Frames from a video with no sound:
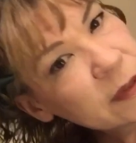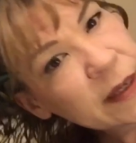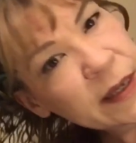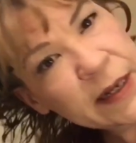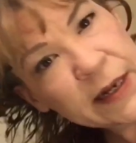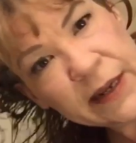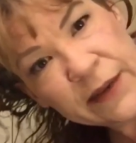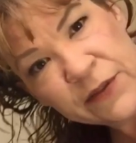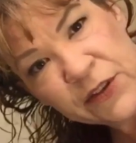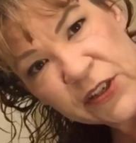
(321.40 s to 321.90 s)

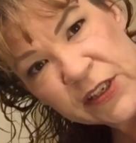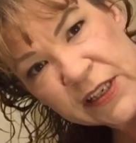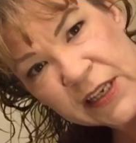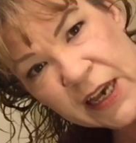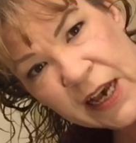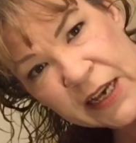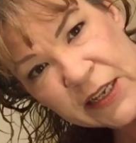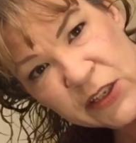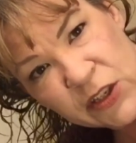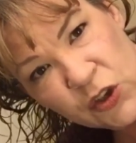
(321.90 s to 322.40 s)
And I just
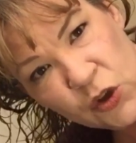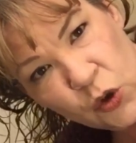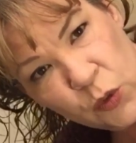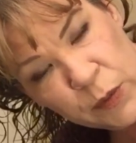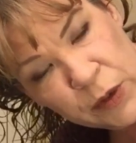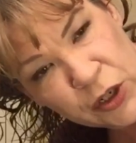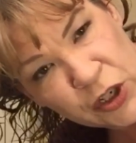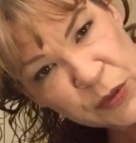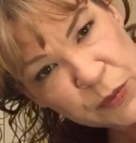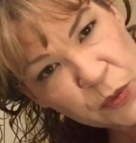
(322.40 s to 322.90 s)
cut so
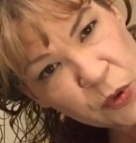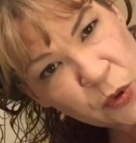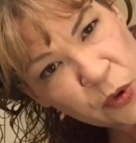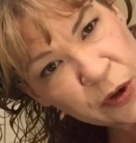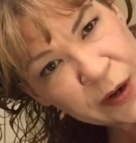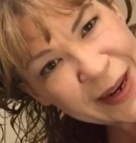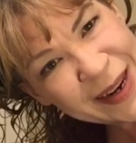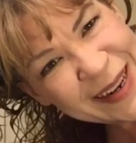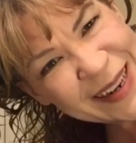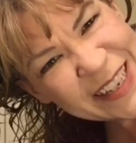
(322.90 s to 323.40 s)
much
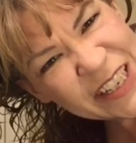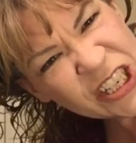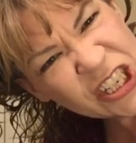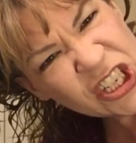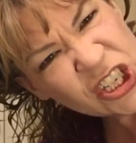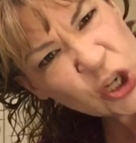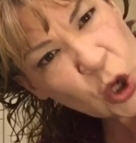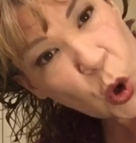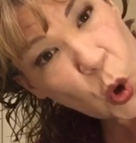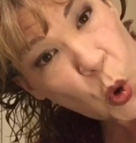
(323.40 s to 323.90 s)
more, and it
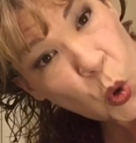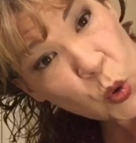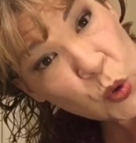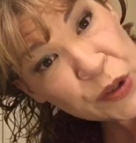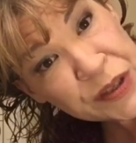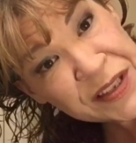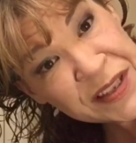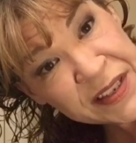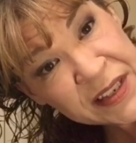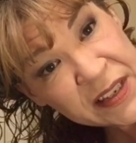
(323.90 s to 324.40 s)
just
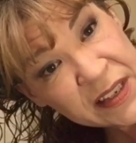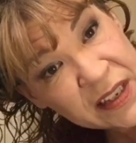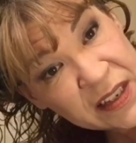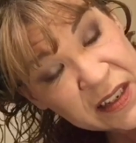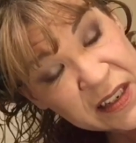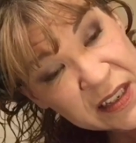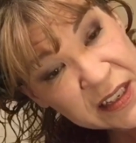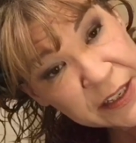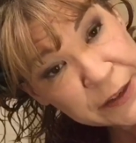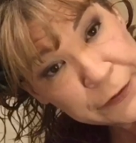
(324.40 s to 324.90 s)
holds it
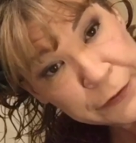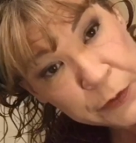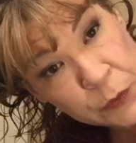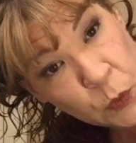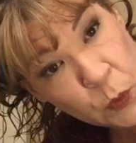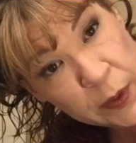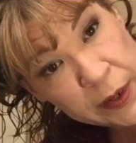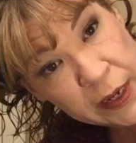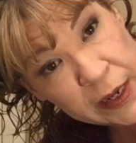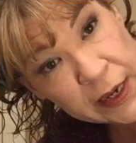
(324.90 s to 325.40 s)
in a
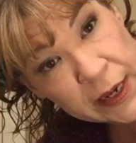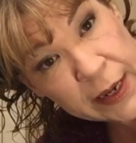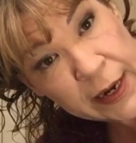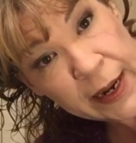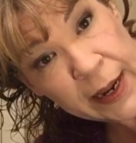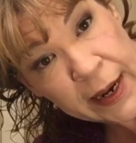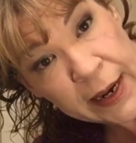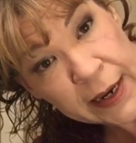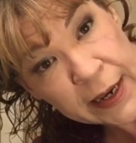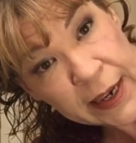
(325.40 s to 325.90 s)
different way. And
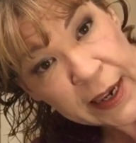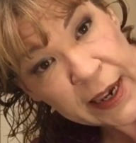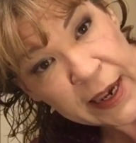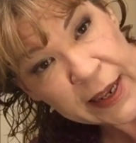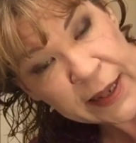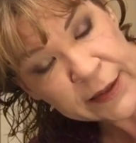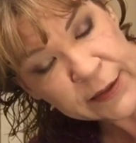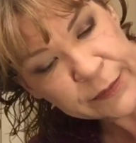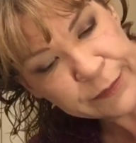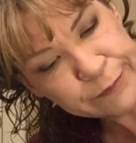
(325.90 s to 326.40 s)
I
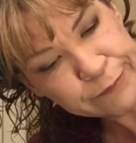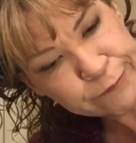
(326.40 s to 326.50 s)
can't